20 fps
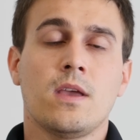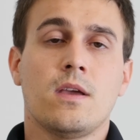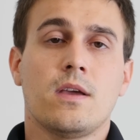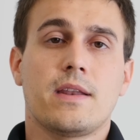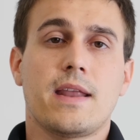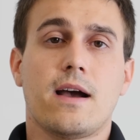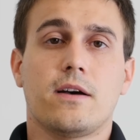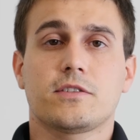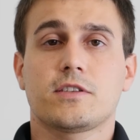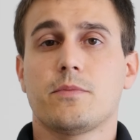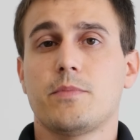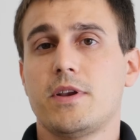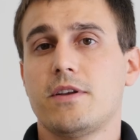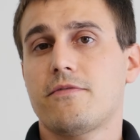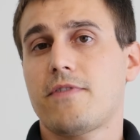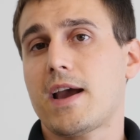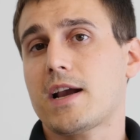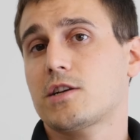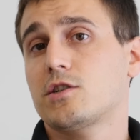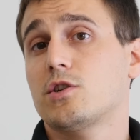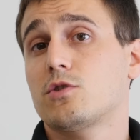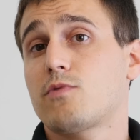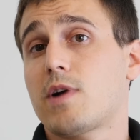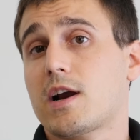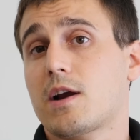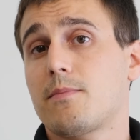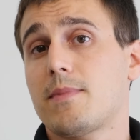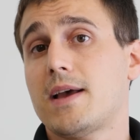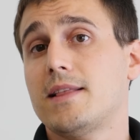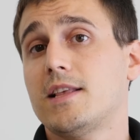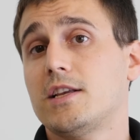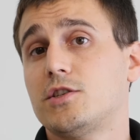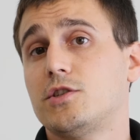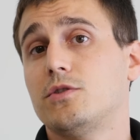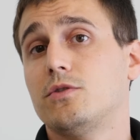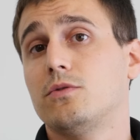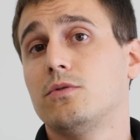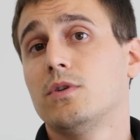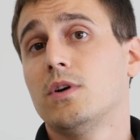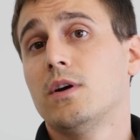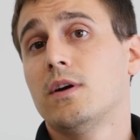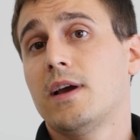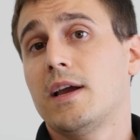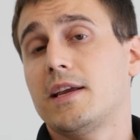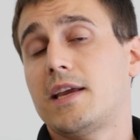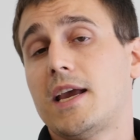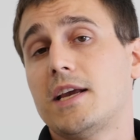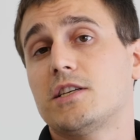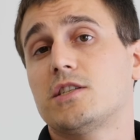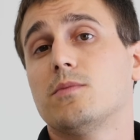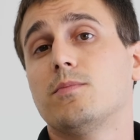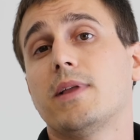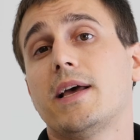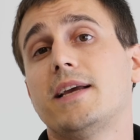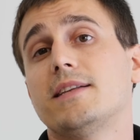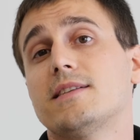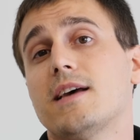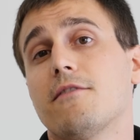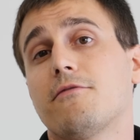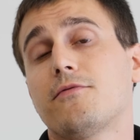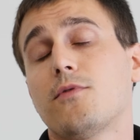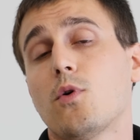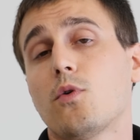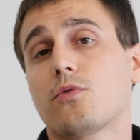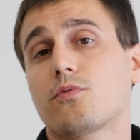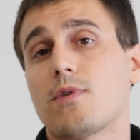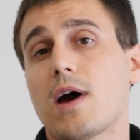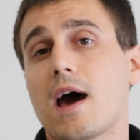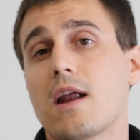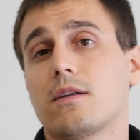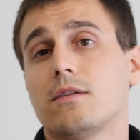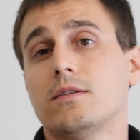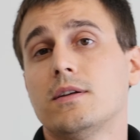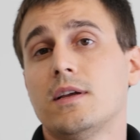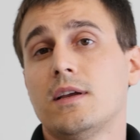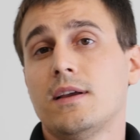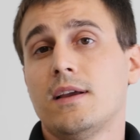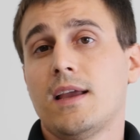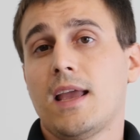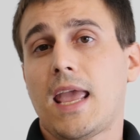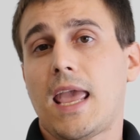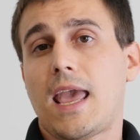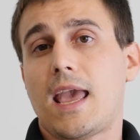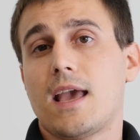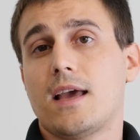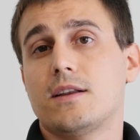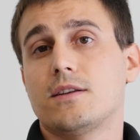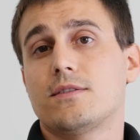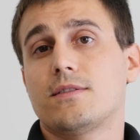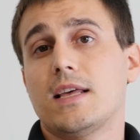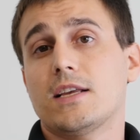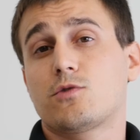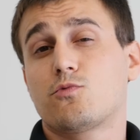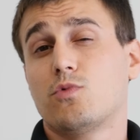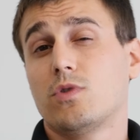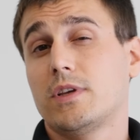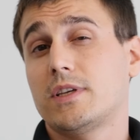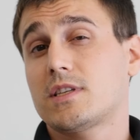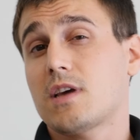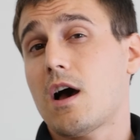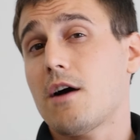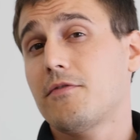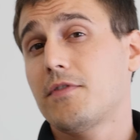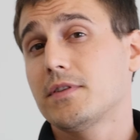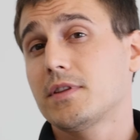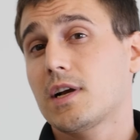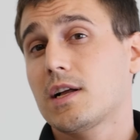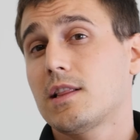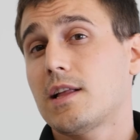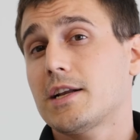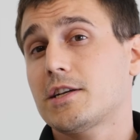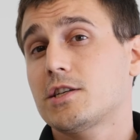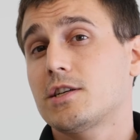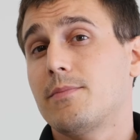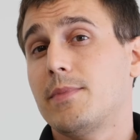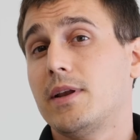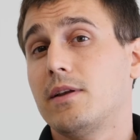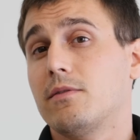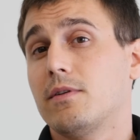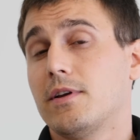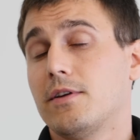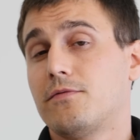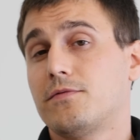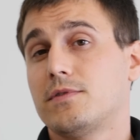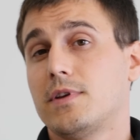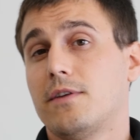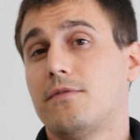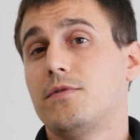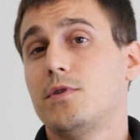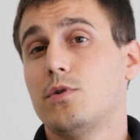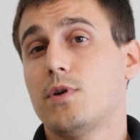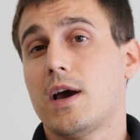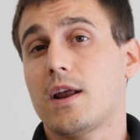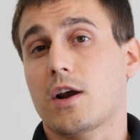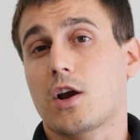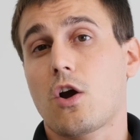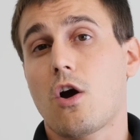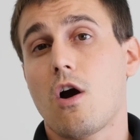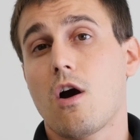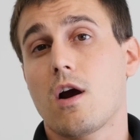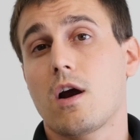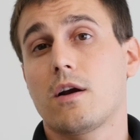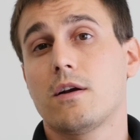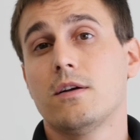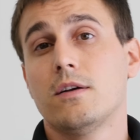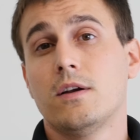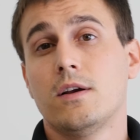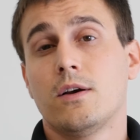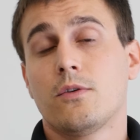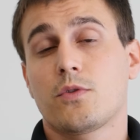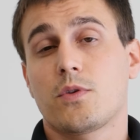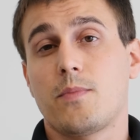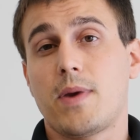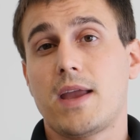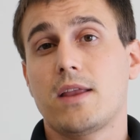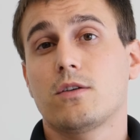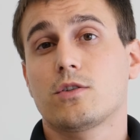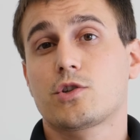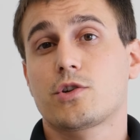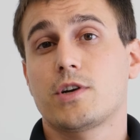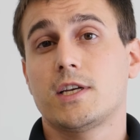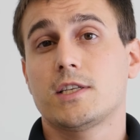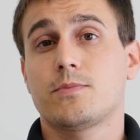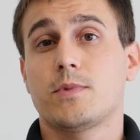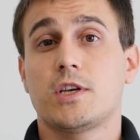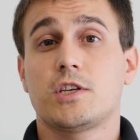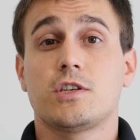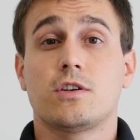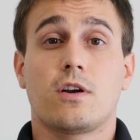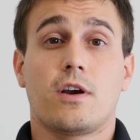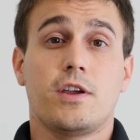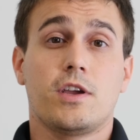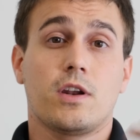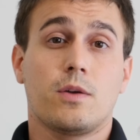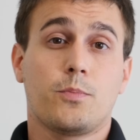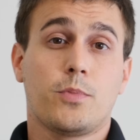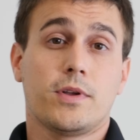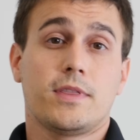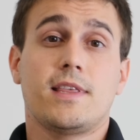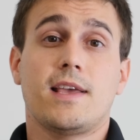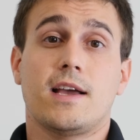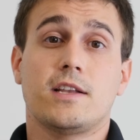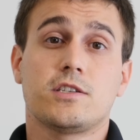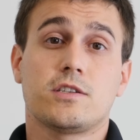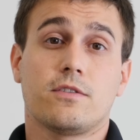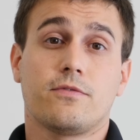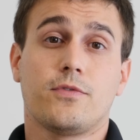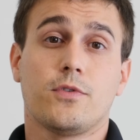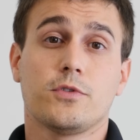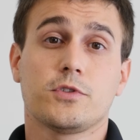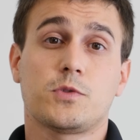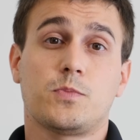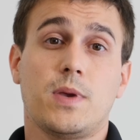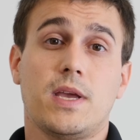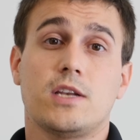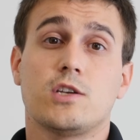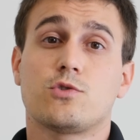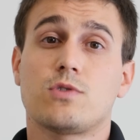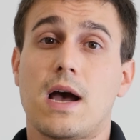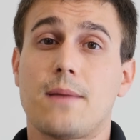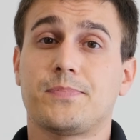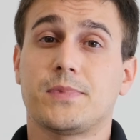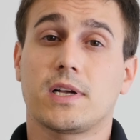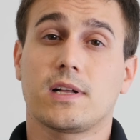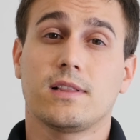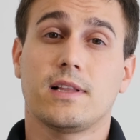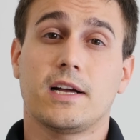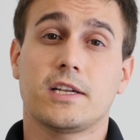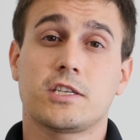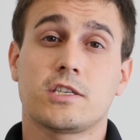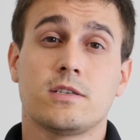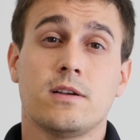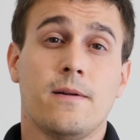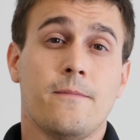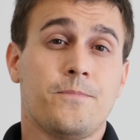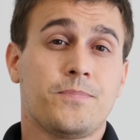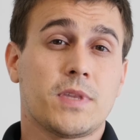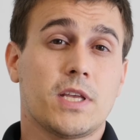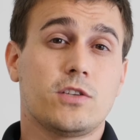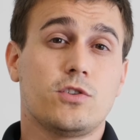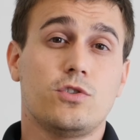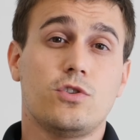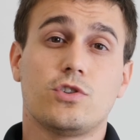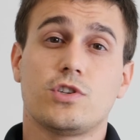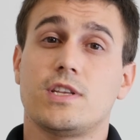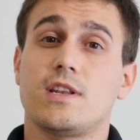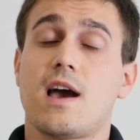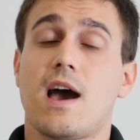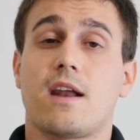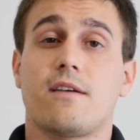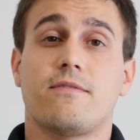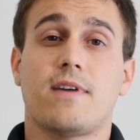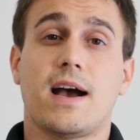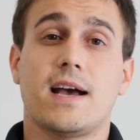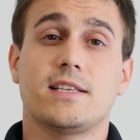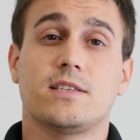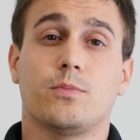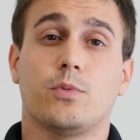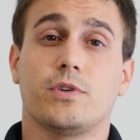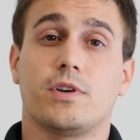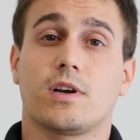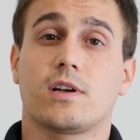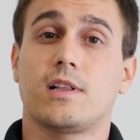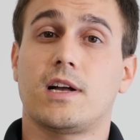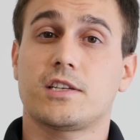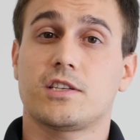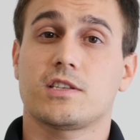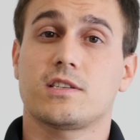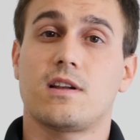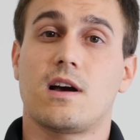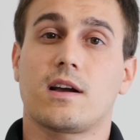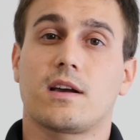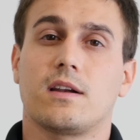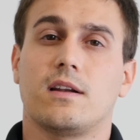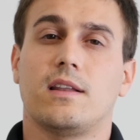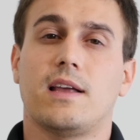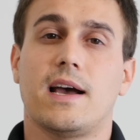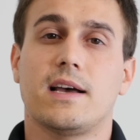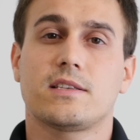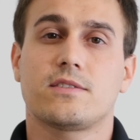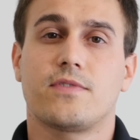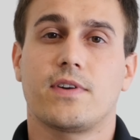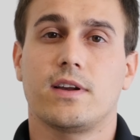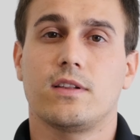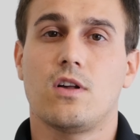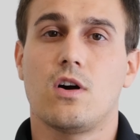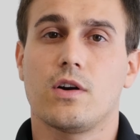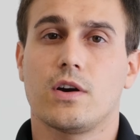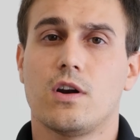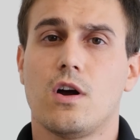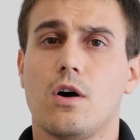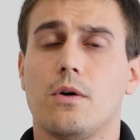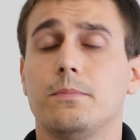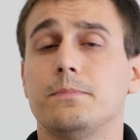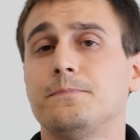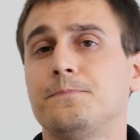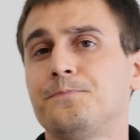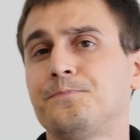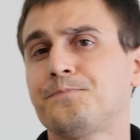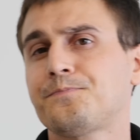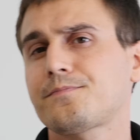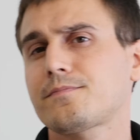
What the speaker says: Now, some manufacturers recommend that you engage the blades at full throttle, and that's really tough on the clutch. I mean, if you had a car with a manual transmission, are you going to put the engine to full speed and drop the clutch? This is usually not advisable. Your clutch is not going to last very long at all.